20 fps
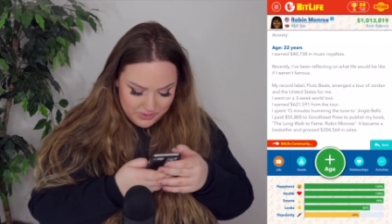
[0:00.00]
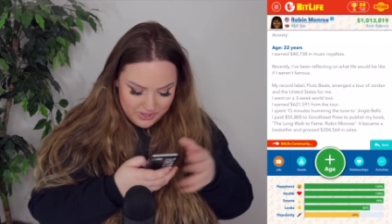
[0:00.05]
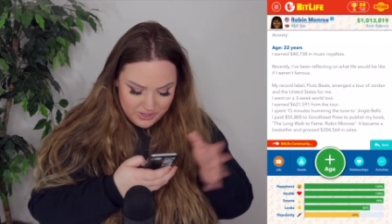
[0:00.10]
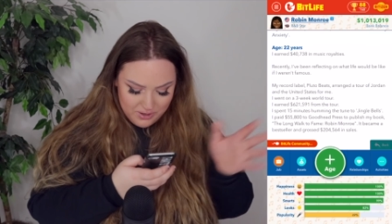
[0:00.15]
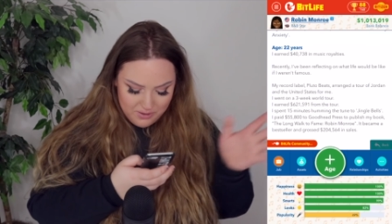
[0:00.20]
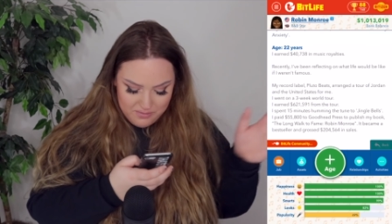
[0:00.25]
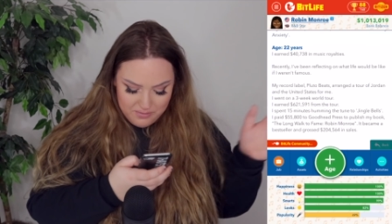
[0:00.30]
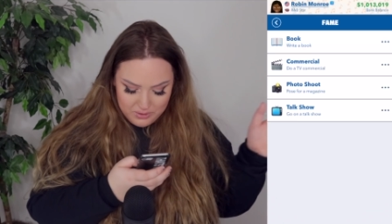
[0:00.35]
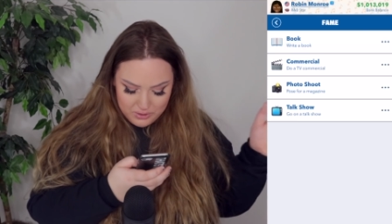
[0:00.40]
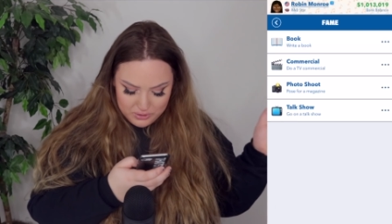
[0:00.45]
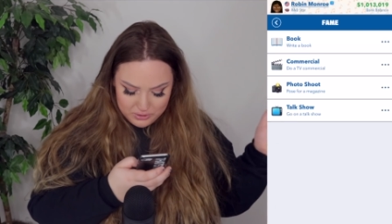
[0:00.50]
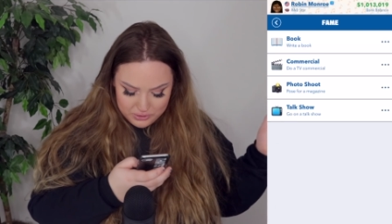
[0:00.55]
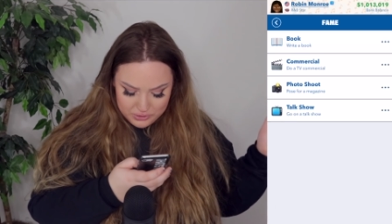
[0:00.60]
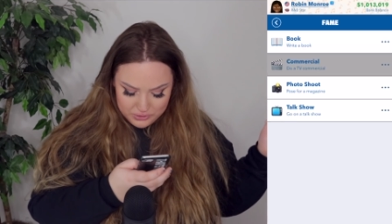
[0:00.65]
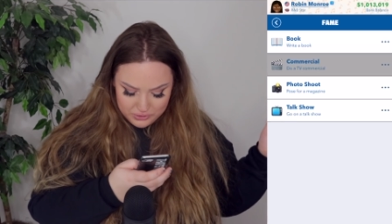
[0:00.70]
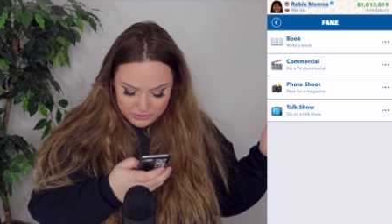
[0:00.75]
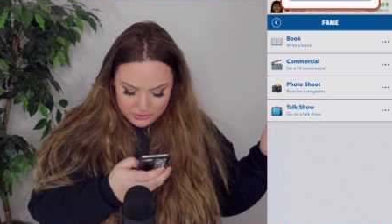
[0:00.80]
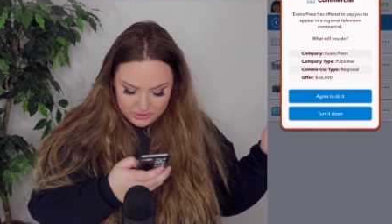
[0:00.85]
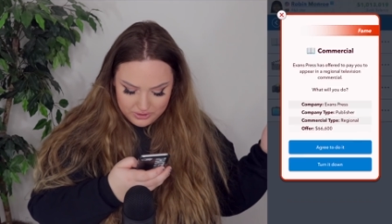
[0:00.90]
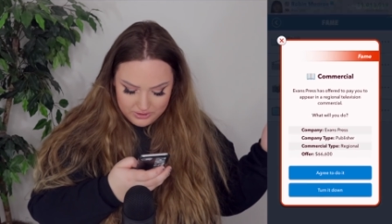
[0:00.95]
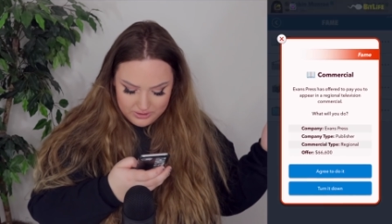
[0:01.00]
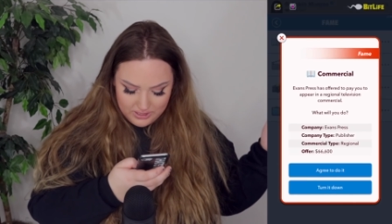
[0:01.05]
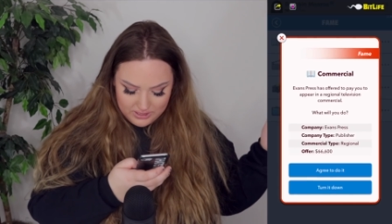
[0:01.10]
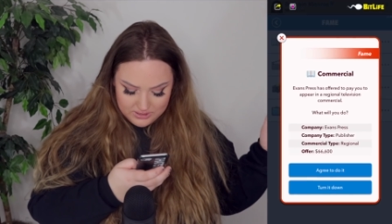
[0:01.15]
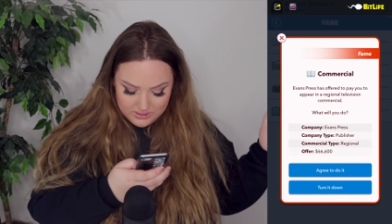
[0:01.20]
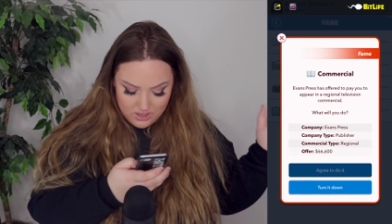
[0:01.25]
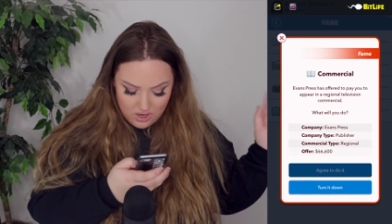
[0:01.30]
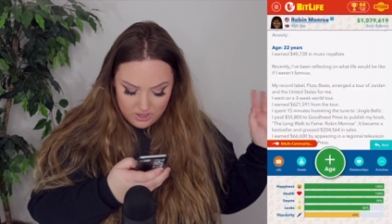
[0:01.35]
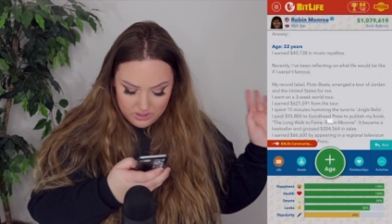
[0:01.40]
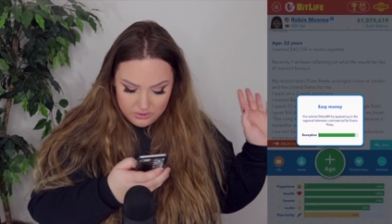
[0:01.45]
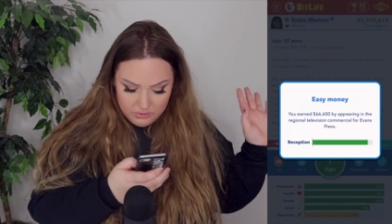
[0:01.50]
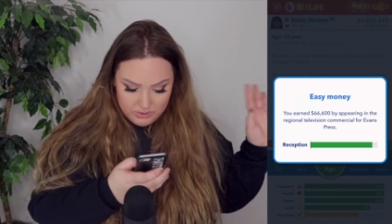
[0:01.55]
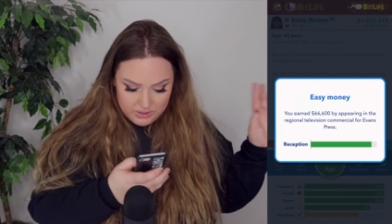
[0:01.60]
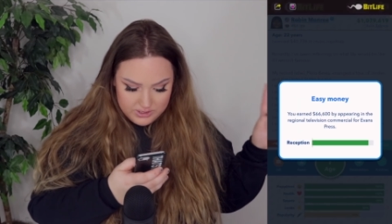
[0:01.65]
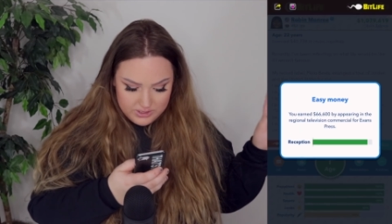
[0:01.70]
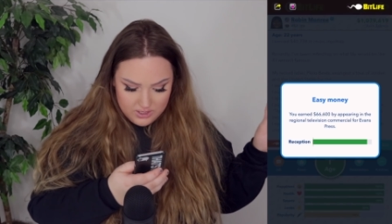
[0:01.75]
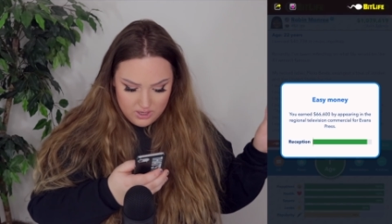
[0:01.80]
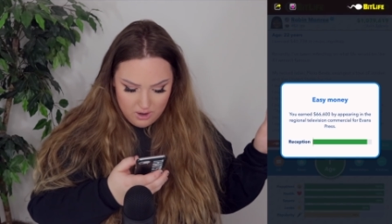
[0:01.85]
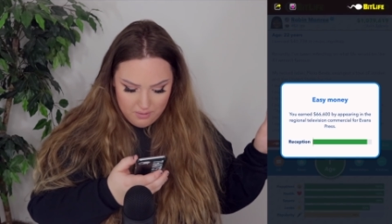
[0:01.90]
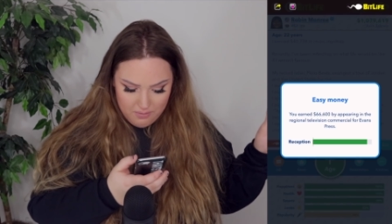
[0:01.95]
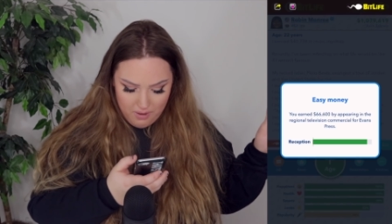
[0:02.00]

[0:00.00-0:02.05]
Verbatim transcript: a commercial. That's not increasing our